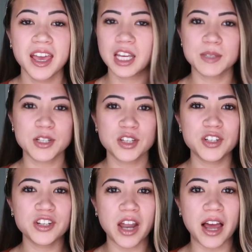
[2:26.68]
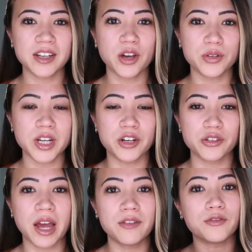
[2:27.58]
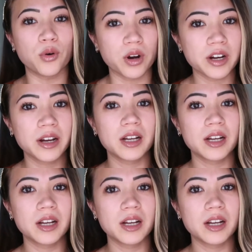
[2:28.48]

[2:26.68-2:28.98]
Especially if you did not go to undergrad for